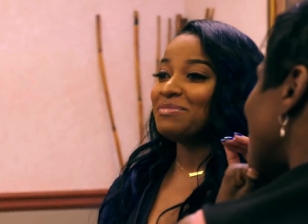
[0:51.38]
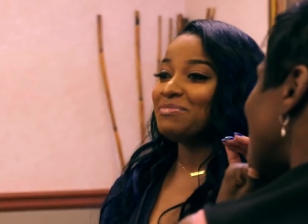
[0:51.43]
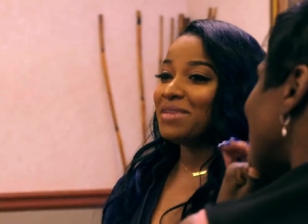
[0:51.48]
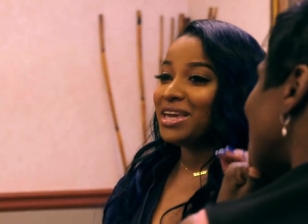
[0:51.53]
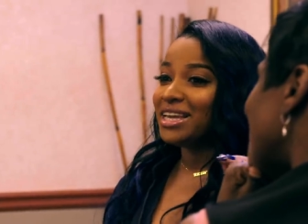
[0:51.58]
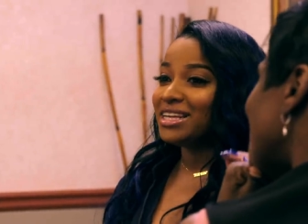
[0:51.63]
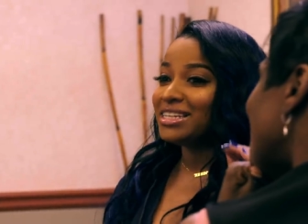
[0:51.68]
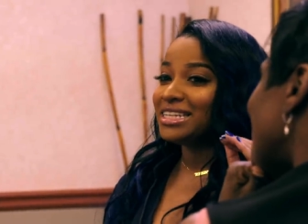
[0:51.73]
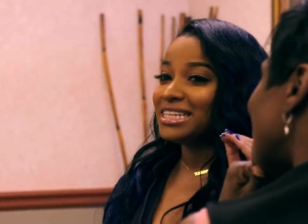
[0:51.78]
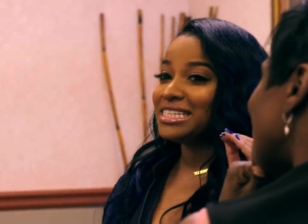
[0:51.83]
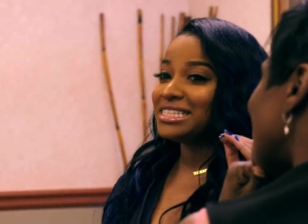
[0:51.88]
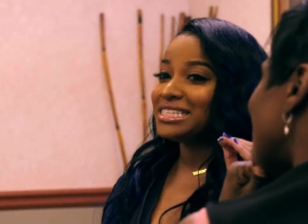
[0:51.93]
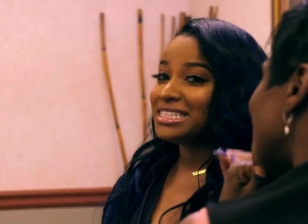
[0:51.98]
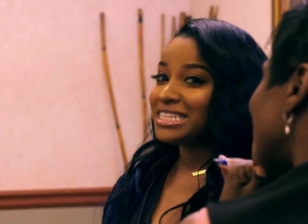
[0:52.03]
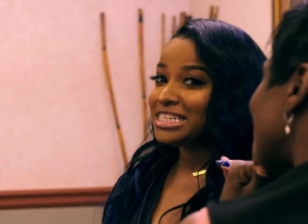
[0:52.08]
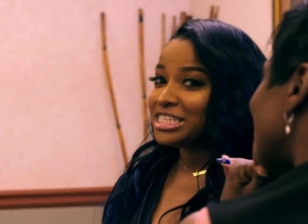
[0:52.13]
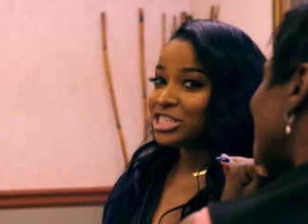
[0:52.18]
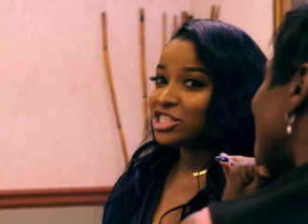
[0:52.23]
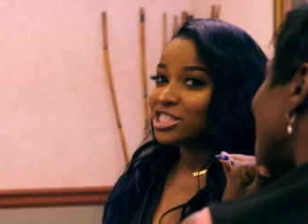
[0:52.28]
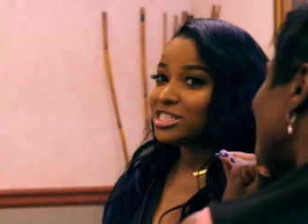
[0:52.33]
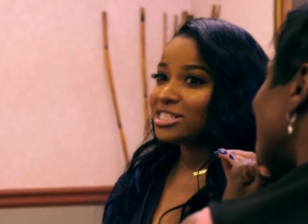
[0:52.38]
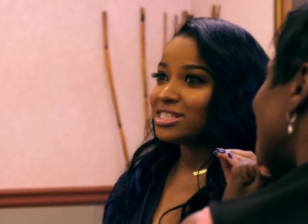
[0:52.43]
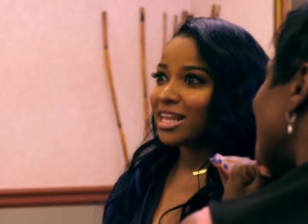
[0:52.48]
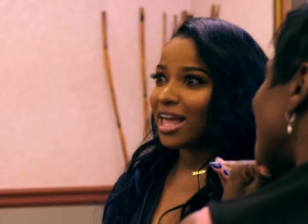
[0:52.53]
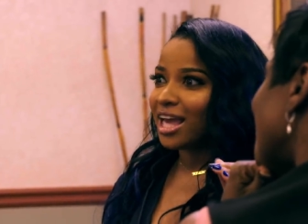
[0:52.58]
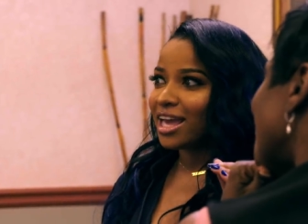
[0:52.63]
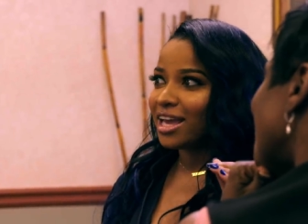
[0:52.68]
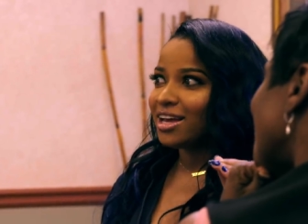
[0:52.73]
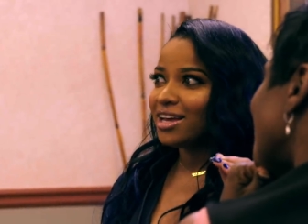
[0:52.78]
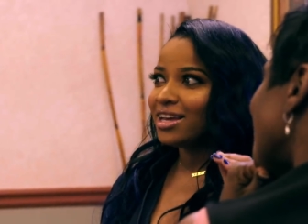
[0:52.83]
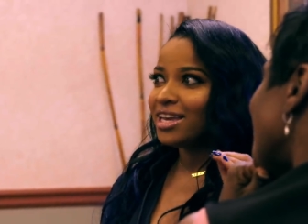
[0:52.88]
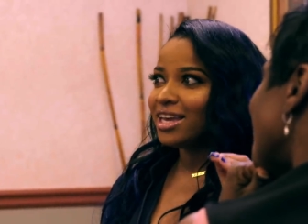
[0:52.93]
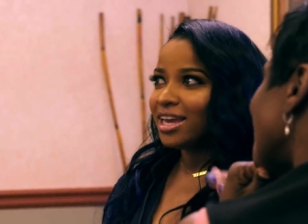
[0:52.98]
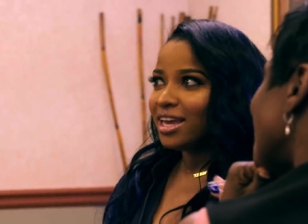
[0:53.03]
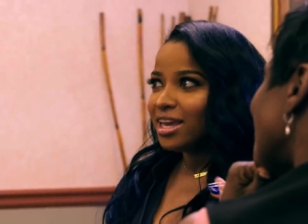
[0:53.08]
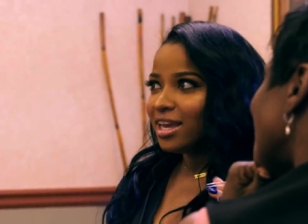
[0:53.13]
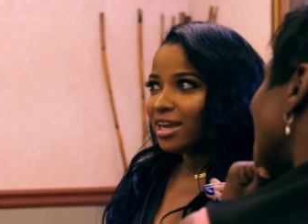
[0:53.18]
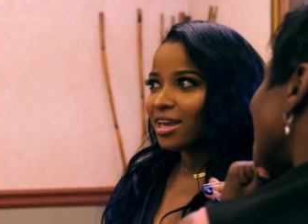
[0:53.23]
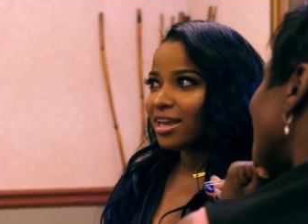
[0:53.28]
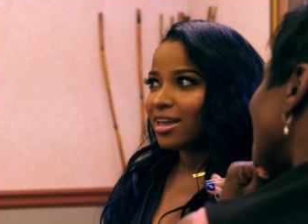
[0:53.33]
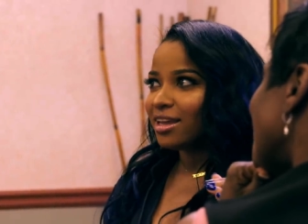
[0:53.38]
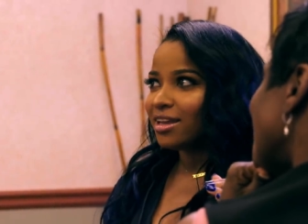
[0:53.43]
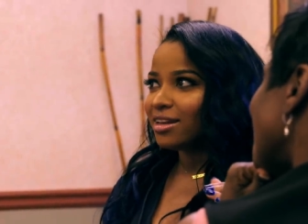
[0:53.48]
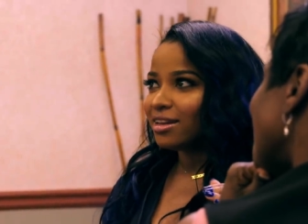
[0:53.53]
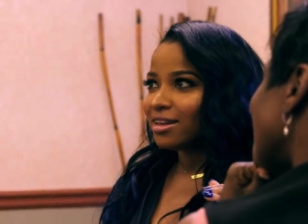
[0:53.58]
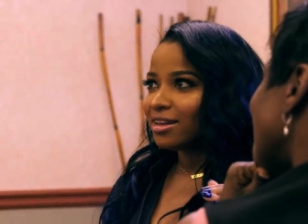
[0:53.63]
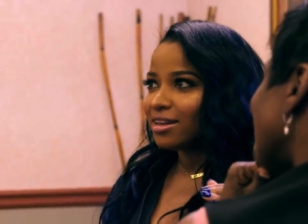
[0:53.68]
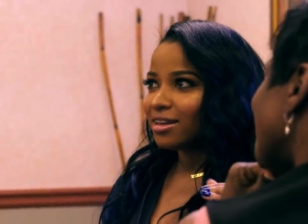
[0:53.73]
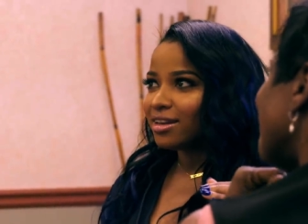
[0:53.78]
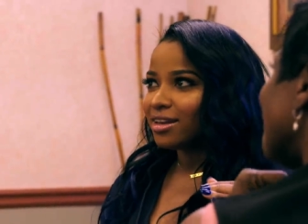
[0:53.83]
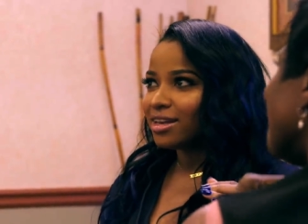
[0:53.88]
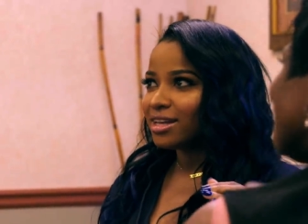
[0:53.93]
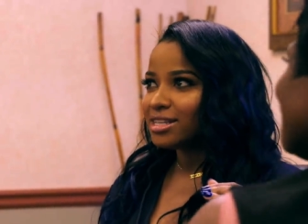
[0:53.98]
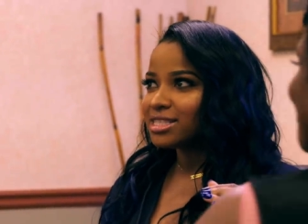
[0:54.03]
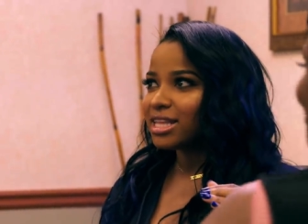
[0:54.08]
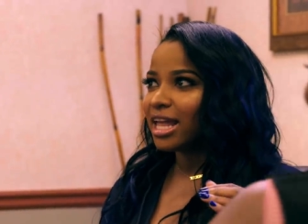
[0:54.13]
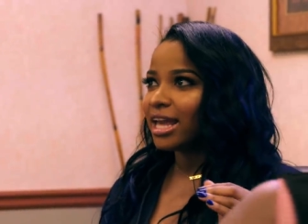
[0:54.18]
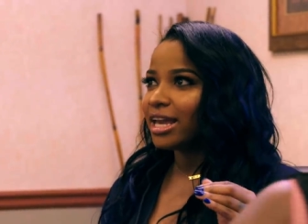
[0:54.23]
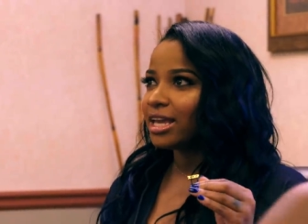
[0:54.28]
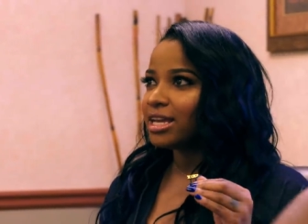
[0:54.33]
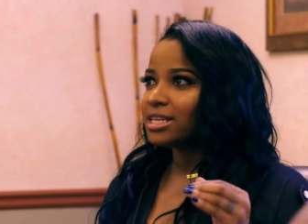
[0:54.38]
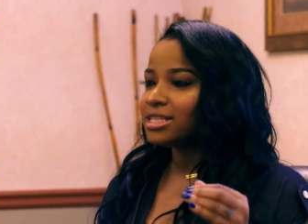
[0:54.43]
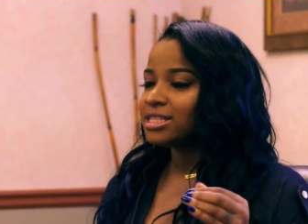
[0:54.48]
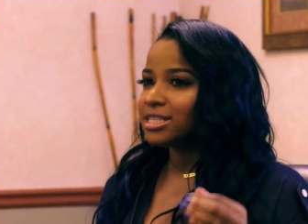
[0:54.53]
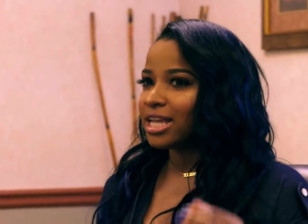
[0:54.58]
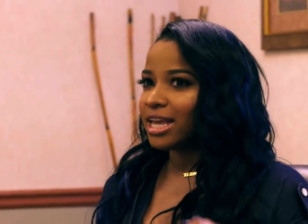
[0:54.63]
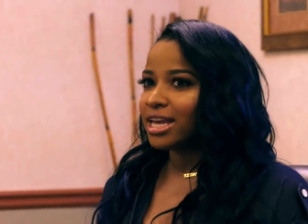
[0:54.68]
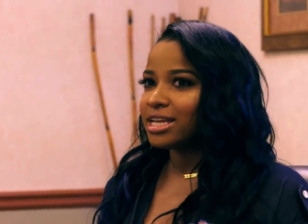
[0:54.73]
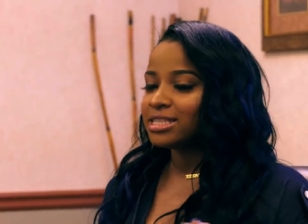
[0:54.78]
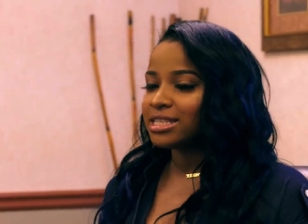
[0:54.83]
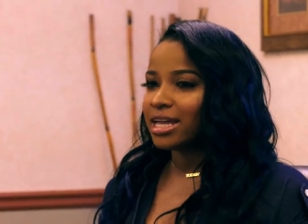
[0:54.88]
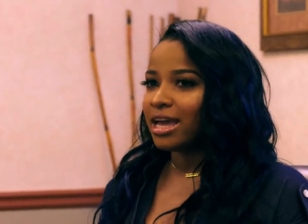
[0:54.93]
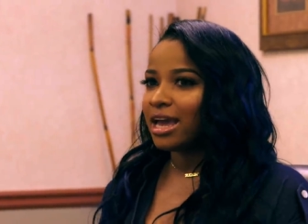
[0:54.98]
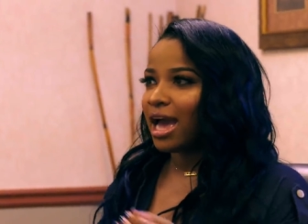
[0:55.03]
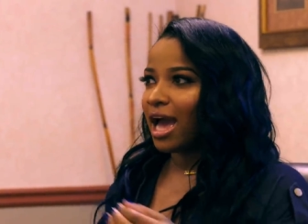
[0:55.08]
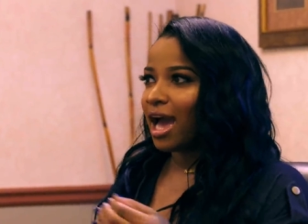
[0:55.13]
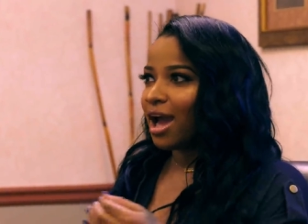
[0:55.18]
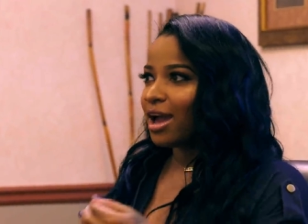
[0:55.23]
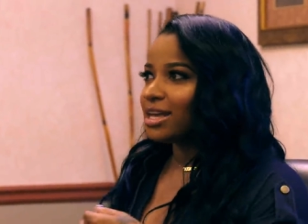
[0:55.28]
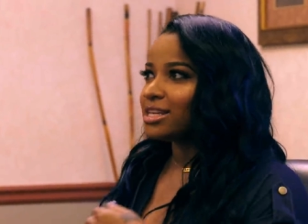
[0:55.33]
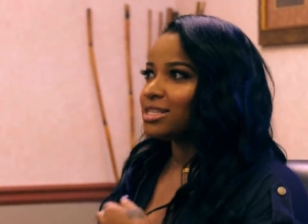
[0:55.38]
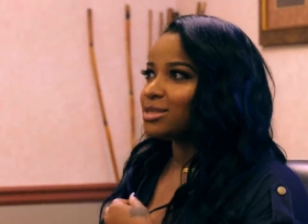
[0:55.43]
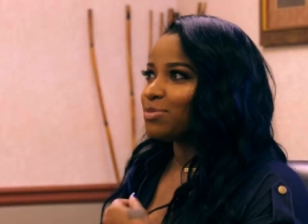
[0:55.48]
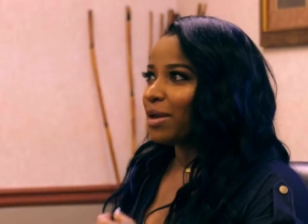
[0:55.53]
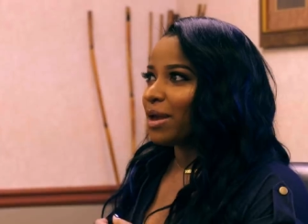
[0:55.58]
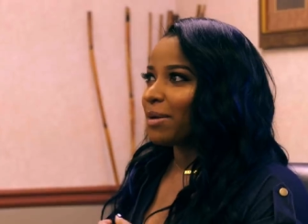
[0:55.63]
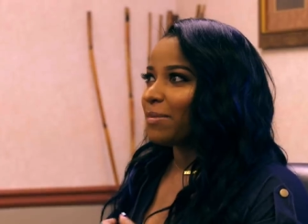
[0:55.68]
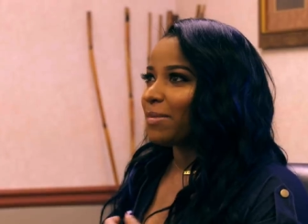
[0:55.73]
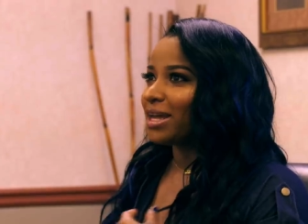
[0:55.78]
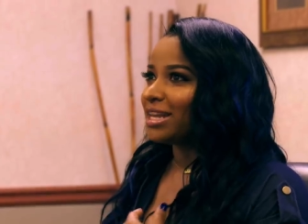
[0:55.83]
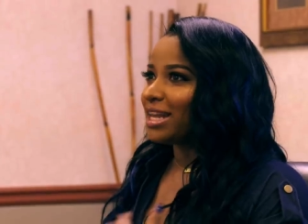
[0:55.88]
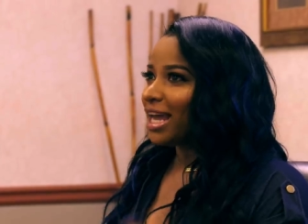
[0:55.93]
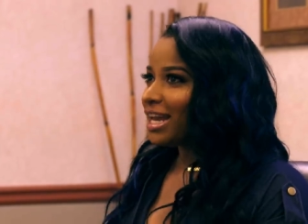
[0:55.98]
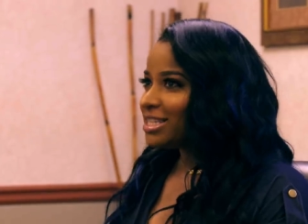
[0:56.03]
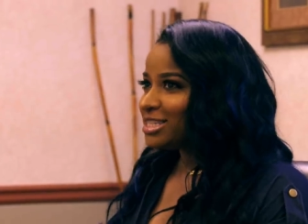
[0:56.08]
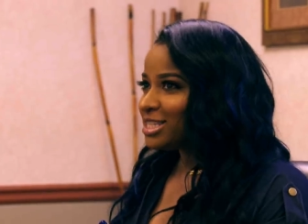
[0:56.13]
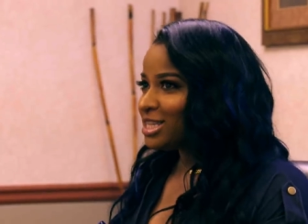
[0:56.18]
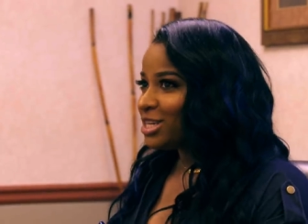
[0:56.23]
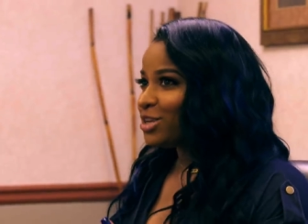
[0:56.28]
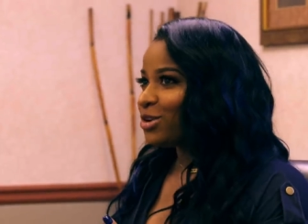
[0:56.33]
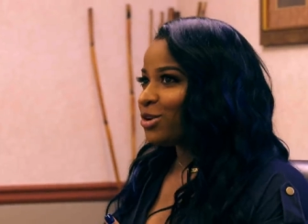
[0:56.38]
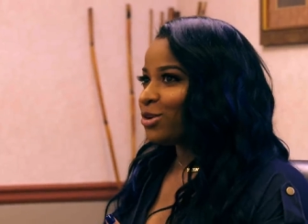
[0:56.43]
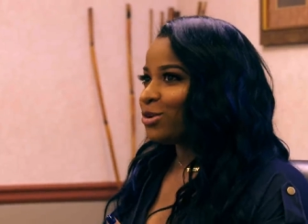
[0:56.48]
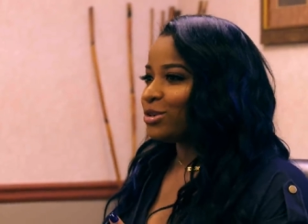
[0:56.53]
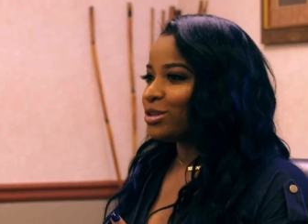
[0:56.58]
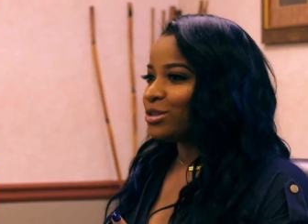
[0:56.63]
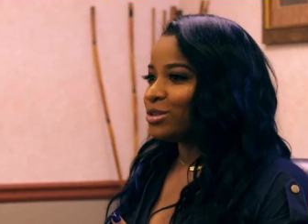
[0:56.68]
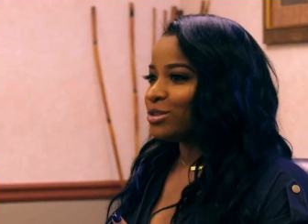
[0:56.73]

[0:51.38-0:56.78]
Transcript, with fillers: make decisions like a kid. Oh. It's like, it's things that I expect my nineteen-year-old